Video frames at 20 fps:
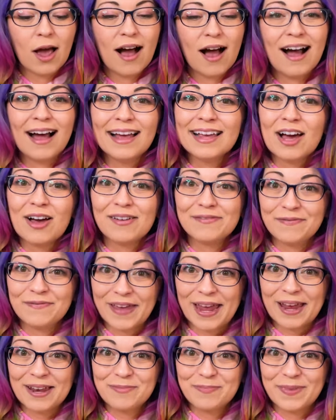I got
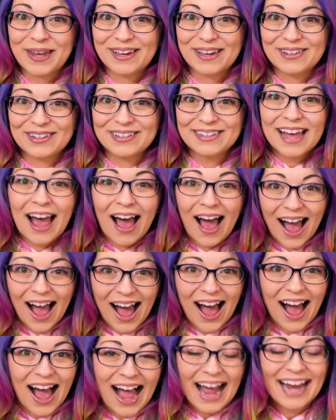fan mail.
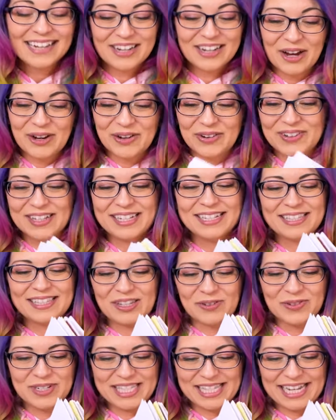I know, it's so
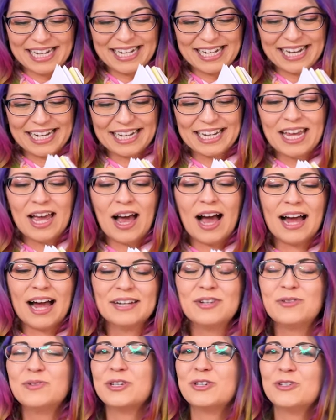exciting. I
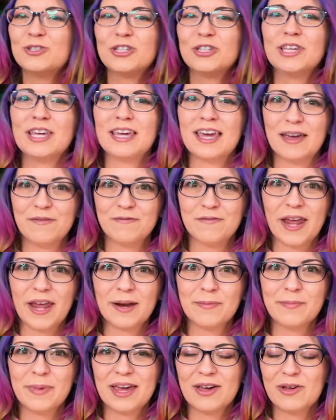don't usually get fan
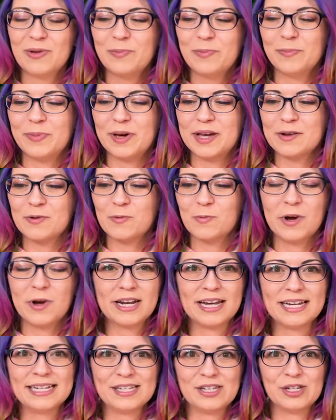mail, but when
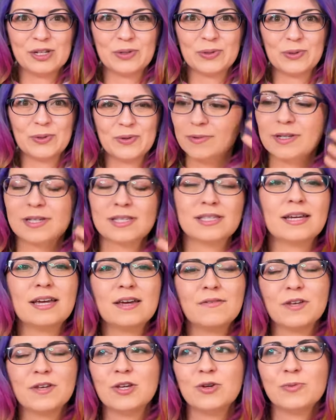I do, because I
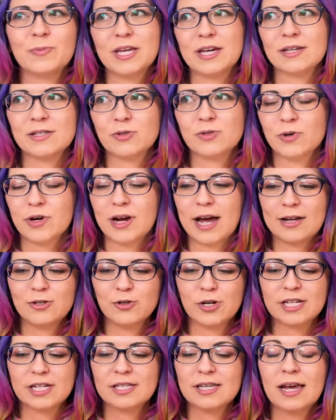have a UPS store
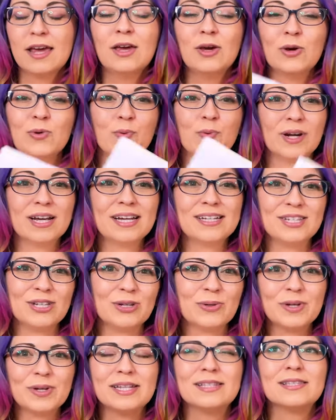address, when I
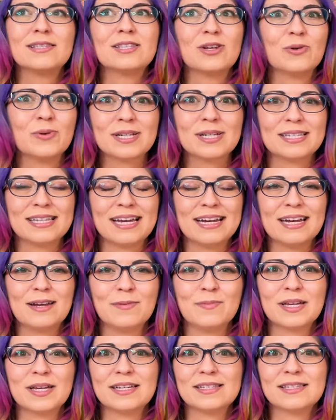do, it's so exciting
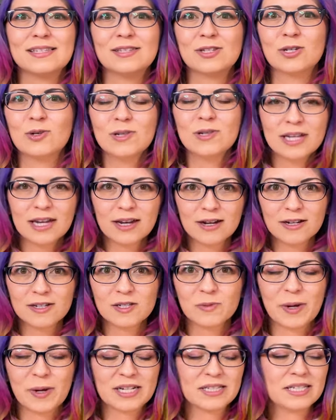because it's totally
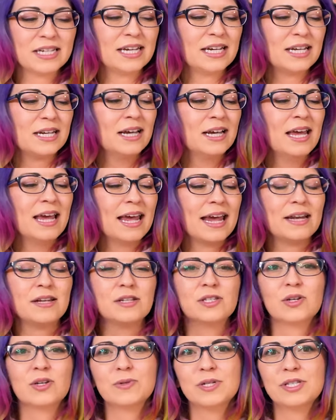unexpected and
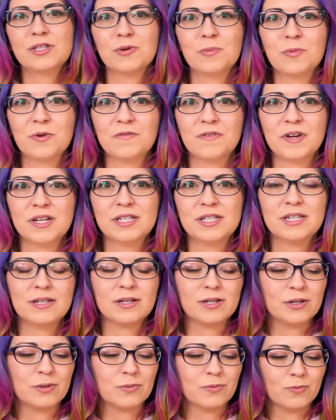it's always super fun
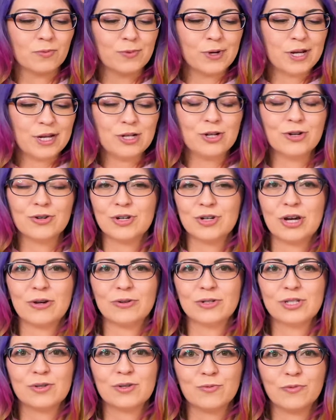to read your
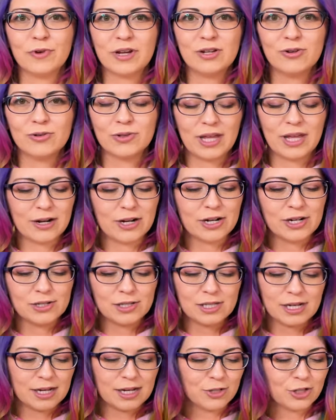notes and read your letters
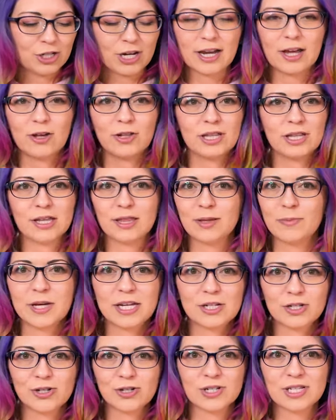and check out like the
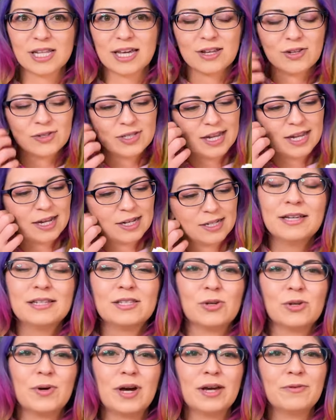pictures that you send.
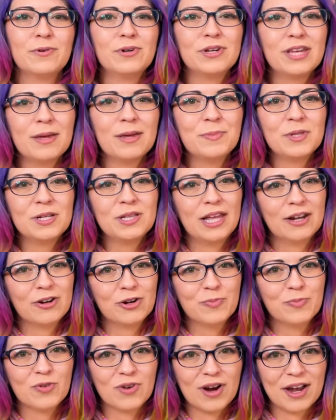So I will keep the letter
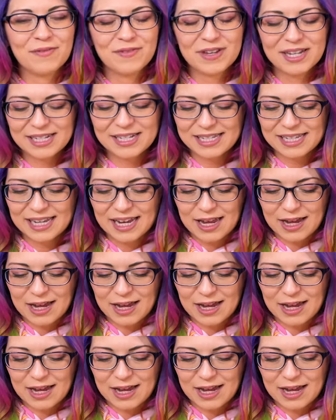private.